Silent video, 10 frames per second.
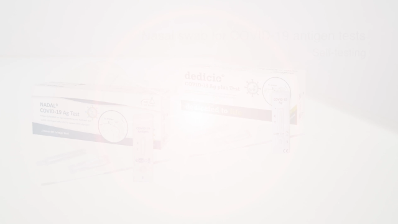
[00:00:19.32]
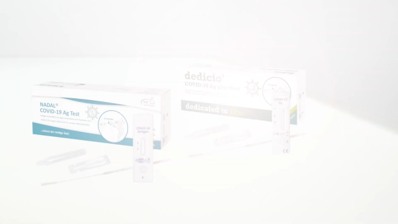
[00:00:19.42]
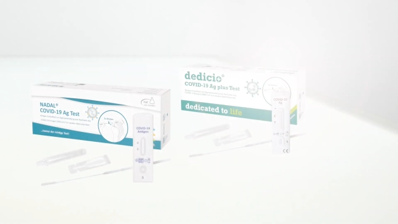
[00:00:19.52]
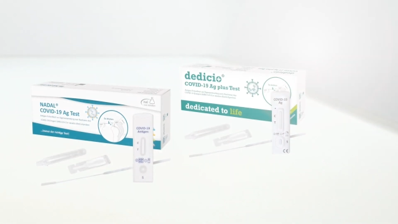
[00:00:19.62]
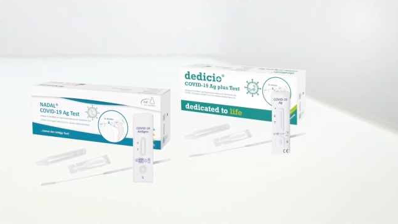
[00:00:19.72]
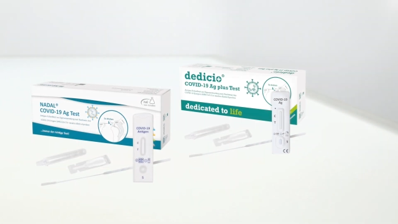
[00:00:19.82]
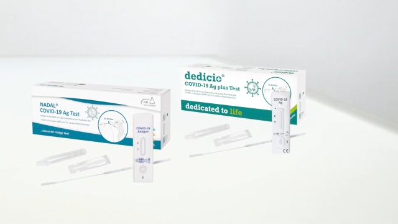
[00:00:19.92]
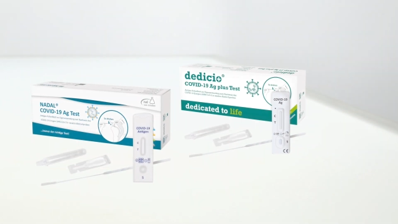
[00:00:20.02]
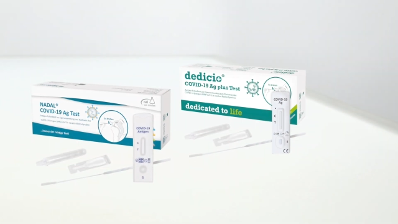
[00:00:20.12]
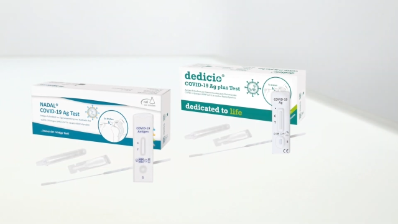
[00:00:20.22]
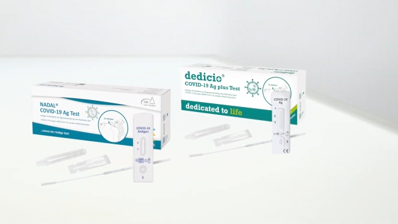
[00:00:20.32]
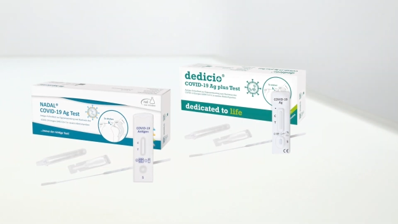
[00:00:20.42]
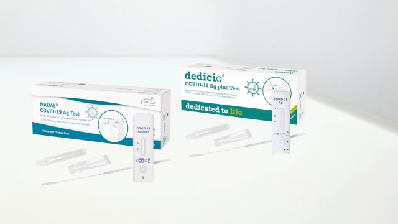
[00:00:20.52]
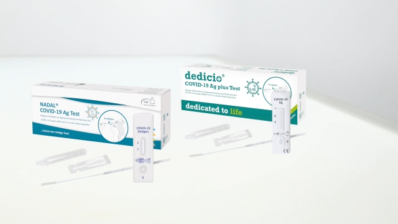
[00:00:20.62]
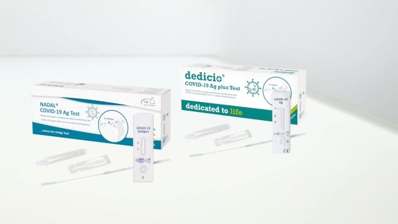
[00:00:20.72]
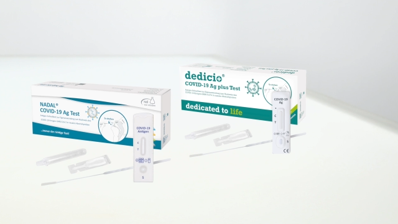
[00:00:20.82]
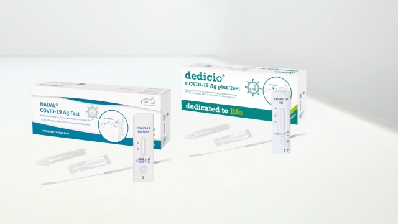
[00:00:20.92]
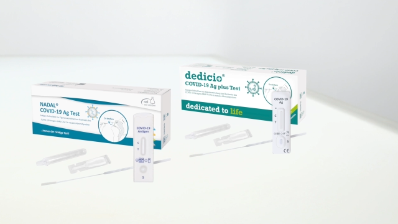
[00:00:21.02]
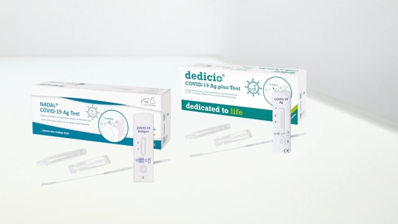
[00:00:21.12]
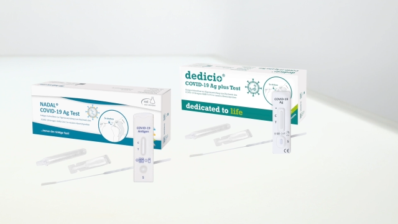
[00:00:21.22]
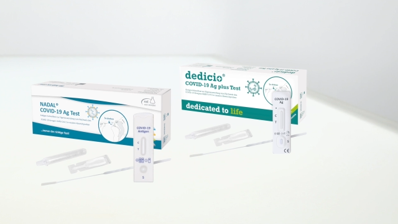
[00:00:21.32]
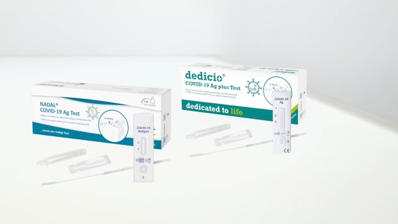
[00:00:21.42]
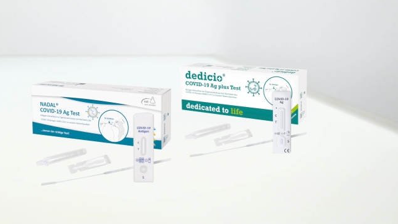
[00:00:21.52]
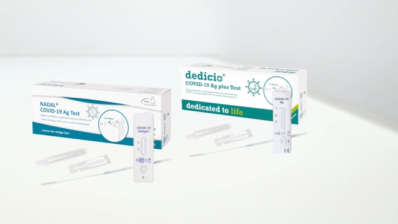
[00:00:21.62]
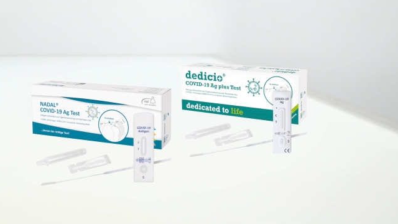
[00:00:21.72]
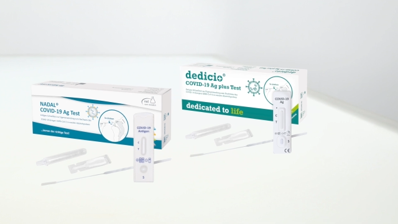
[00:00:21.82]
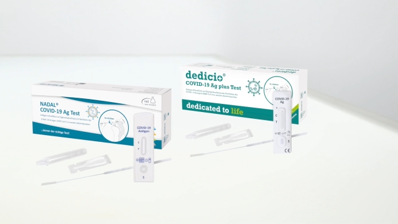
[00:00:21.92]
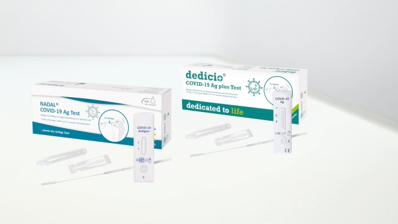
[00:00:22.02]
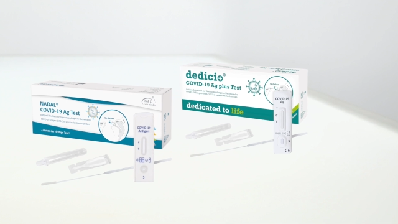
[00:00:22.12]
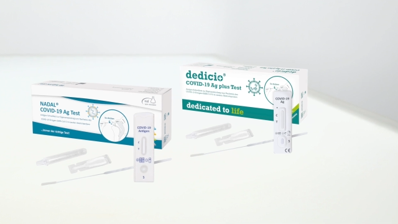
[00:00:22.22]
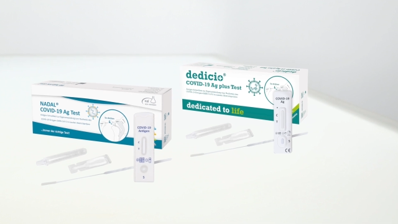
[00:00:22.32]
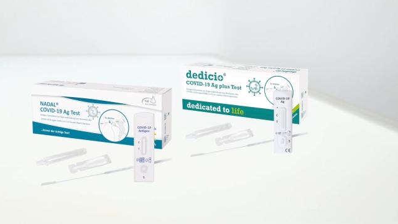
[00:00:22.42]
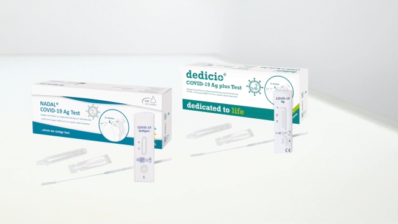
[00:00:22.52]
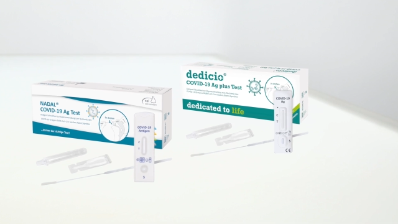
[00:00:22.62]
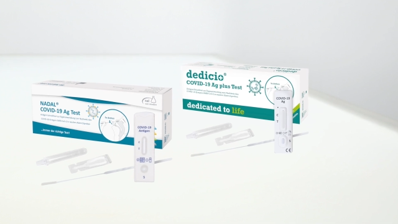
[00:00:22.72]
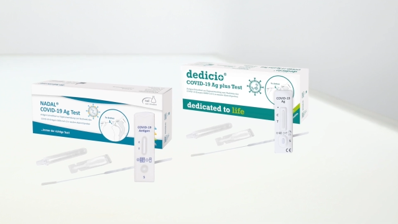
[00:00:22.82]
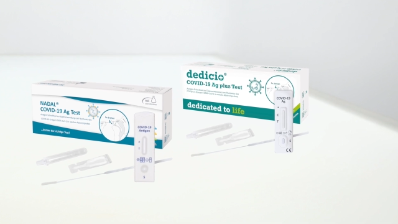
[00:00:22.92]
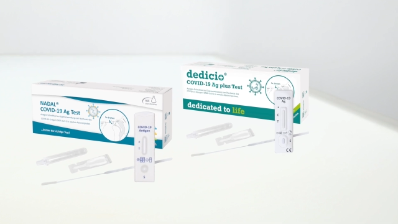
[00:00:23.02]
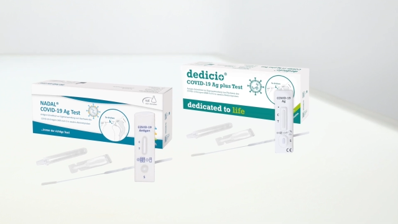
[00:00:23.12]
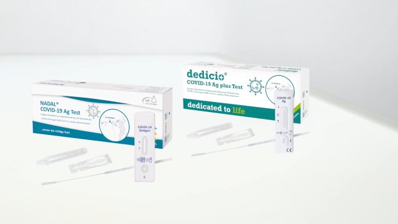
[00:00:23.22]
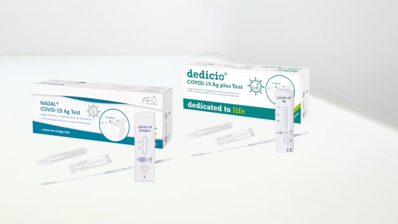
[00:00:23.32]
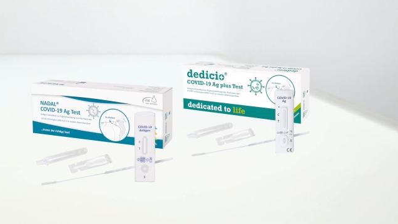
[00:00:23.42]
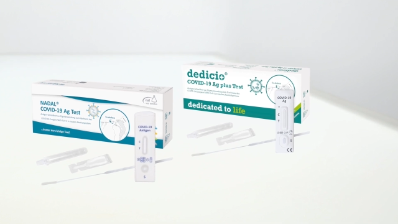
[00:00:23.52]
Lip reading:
(no speaker visible)